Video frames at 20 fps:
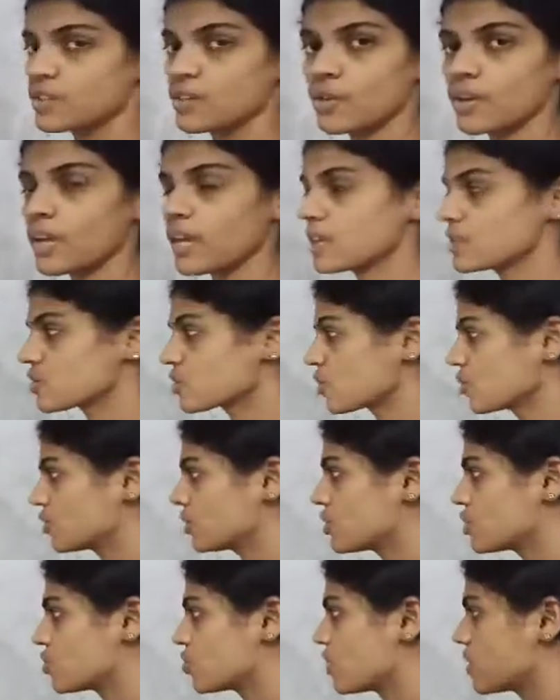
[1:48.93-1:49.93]
Okay, so
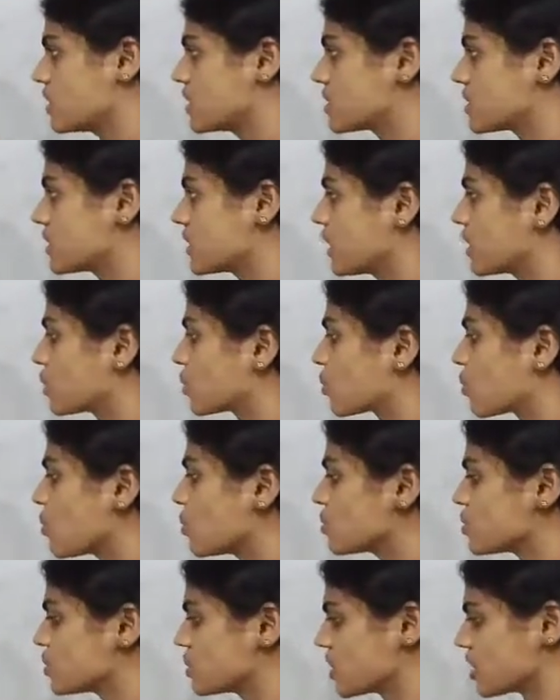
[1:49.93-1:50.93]
this one is the
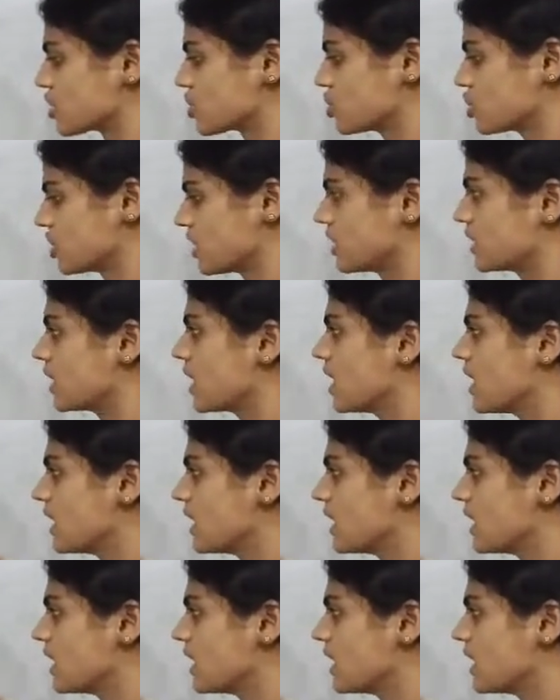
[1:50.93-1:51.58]
cross section.